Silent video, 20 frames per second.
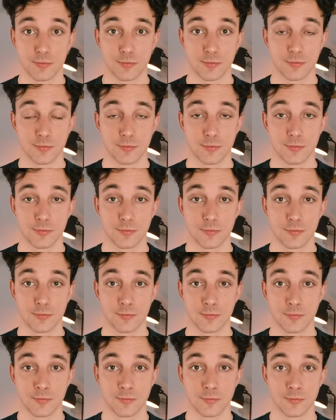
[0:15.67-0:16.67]

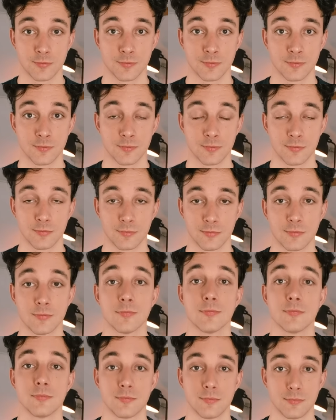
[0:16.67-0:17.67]

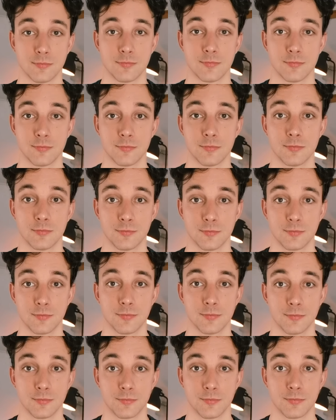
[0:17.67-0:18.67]

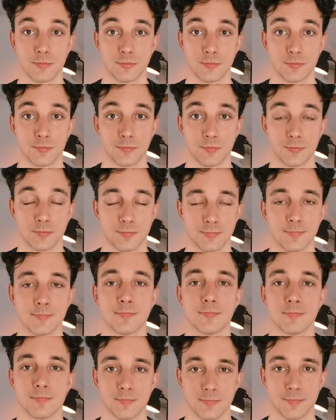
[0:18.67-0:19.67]

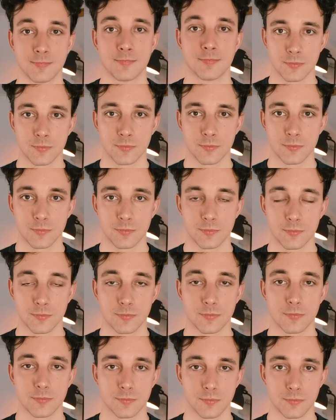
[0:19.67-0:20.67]

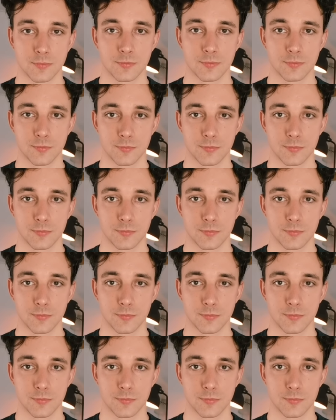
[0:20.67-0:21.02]
(silence)